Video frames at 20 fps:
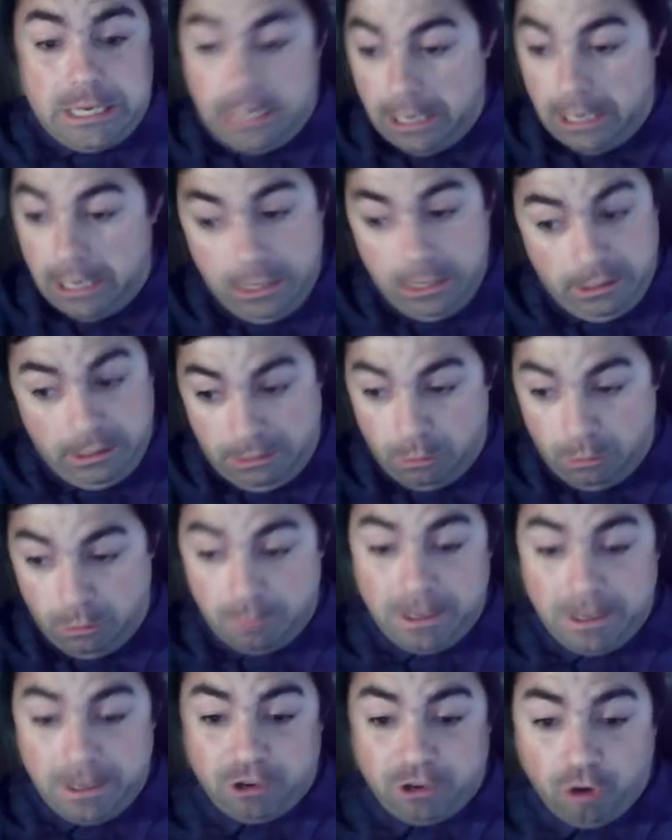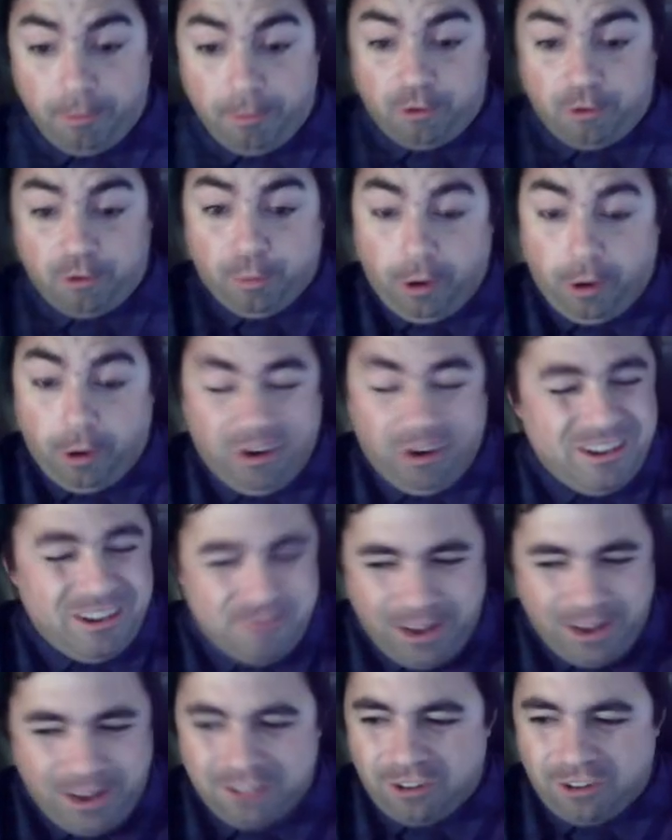it would be a super spreader.
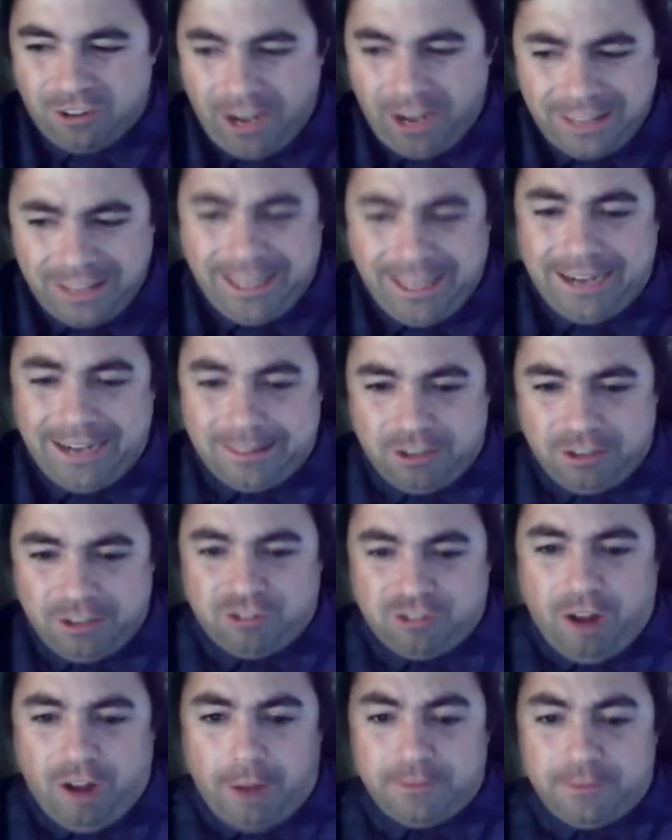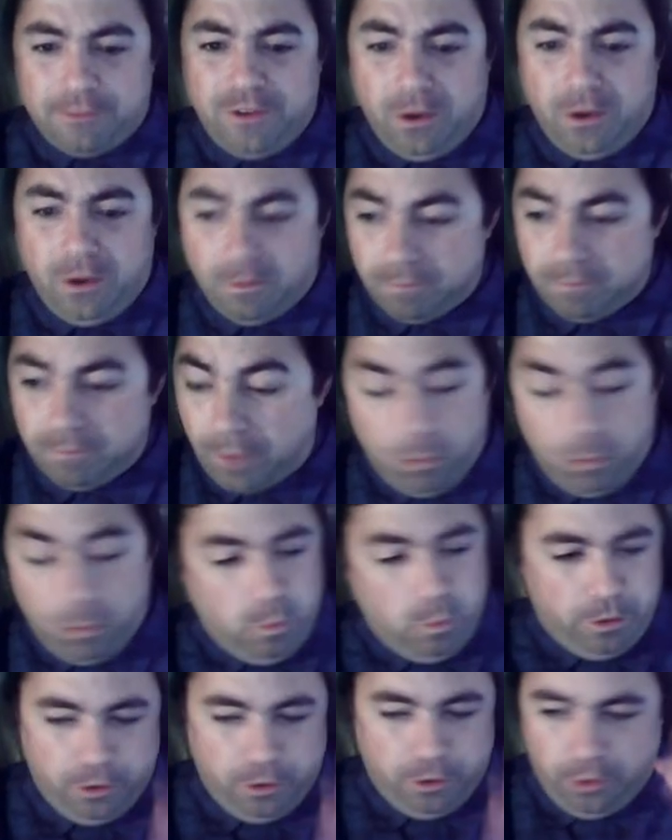Events like that at this time of year,
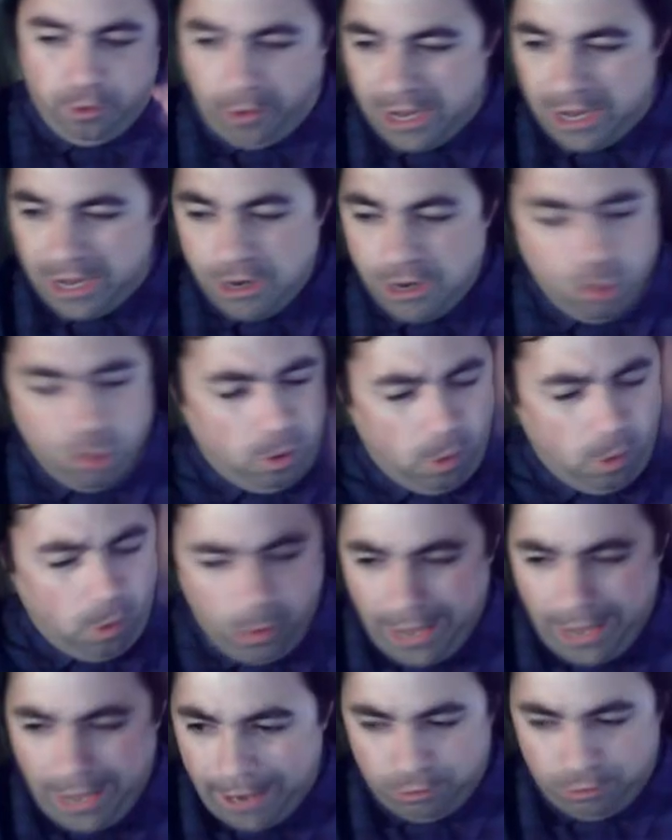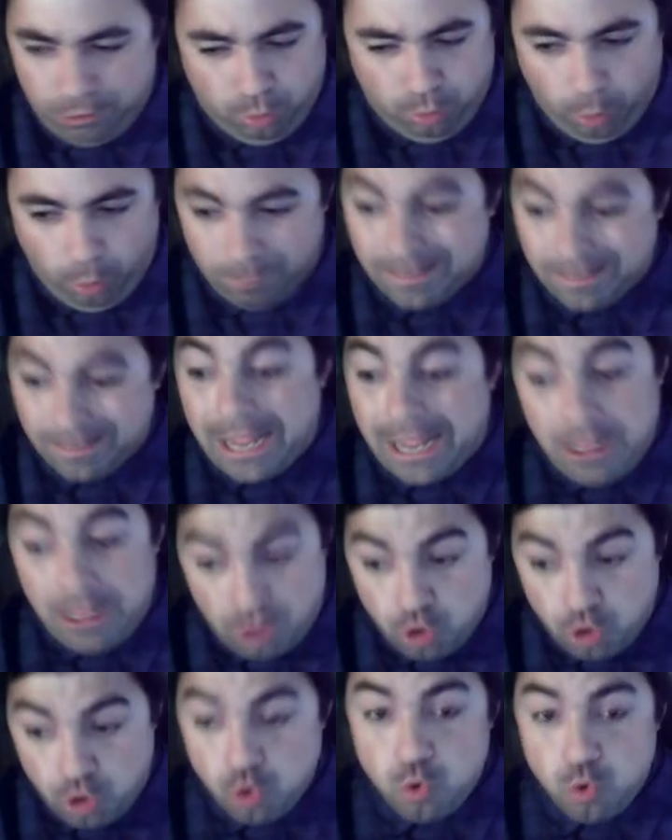whether they're indoor or outdoor,
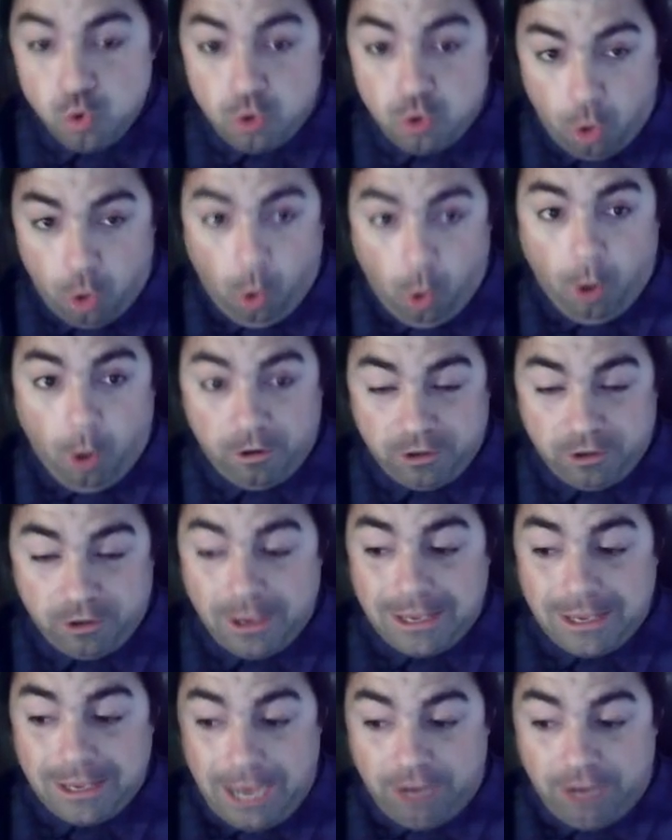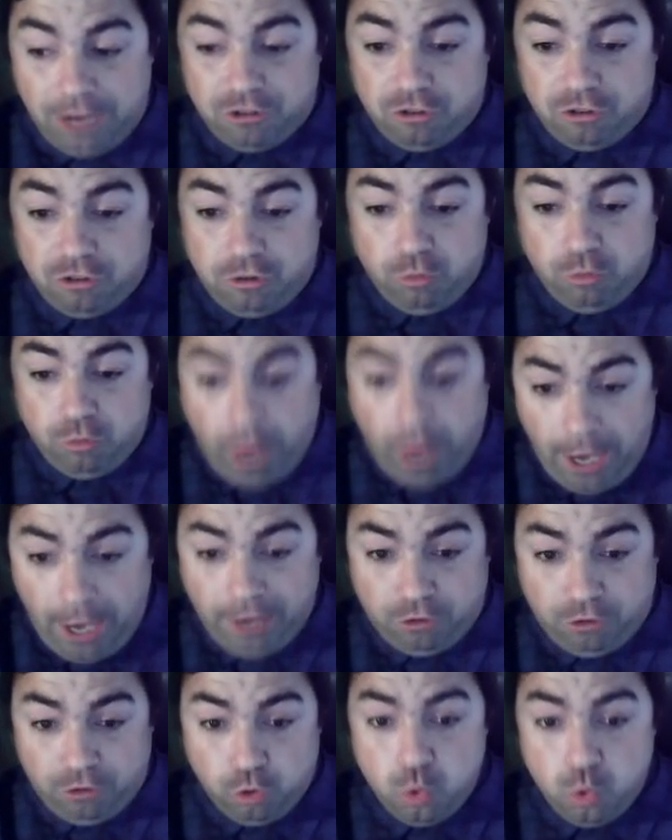do cause cases to
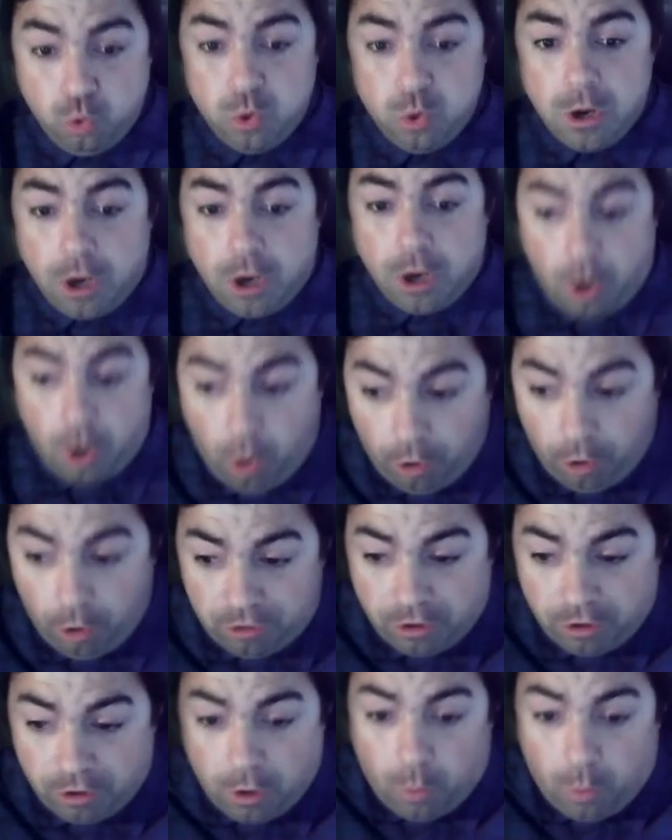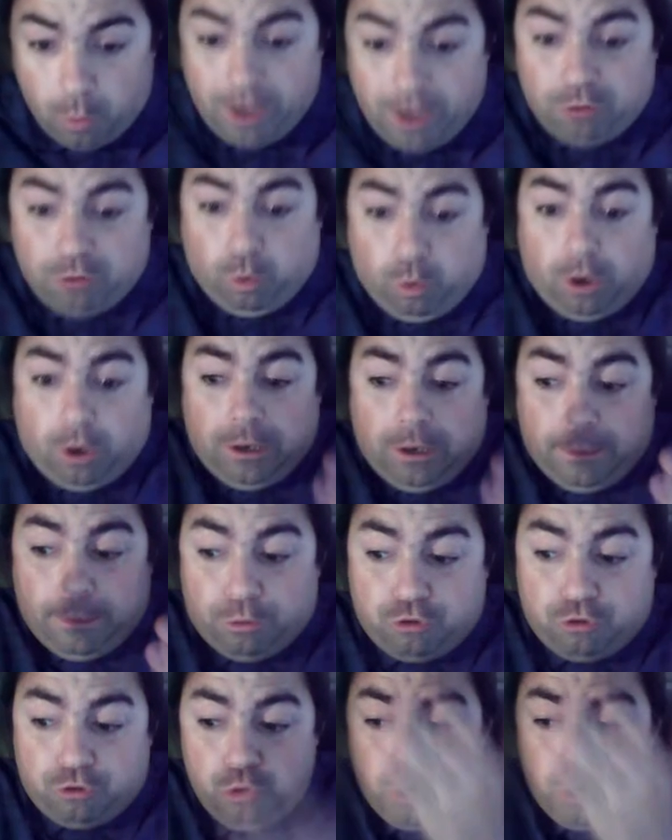rise, do cause wastewater
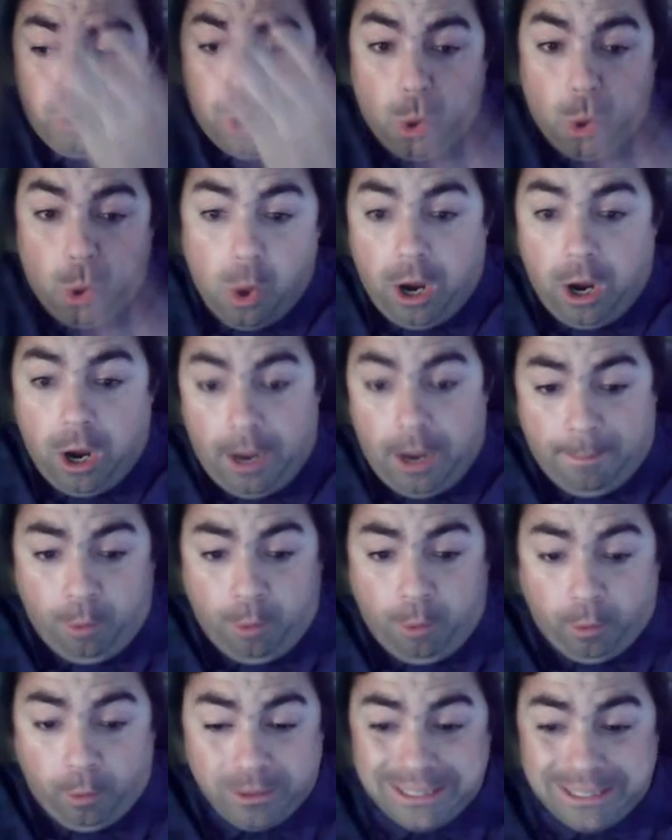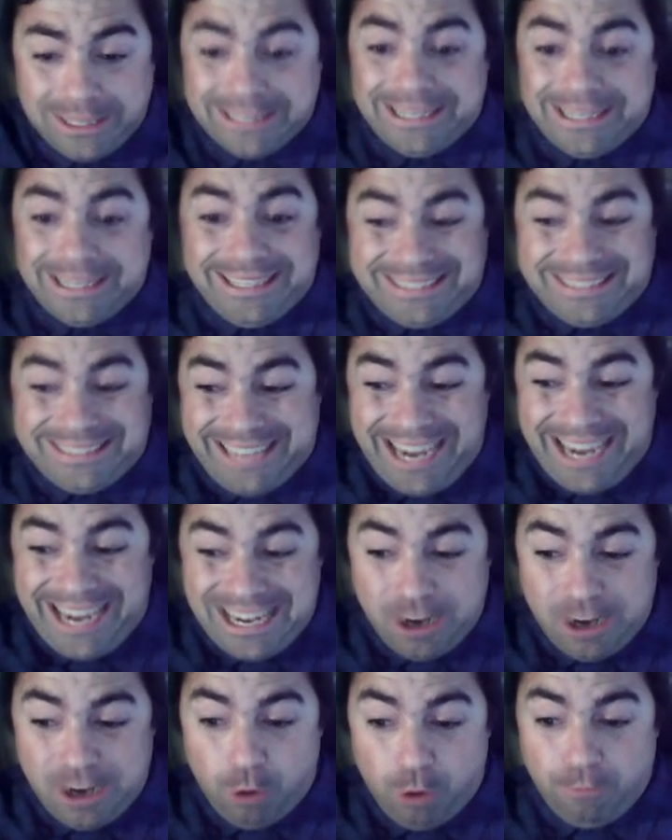levels to go upward. It's a
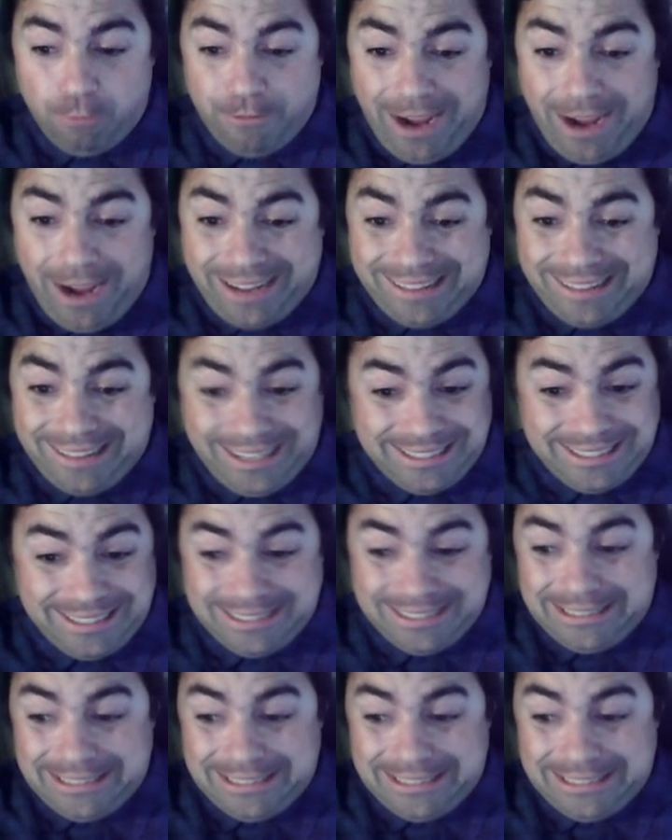known fact that,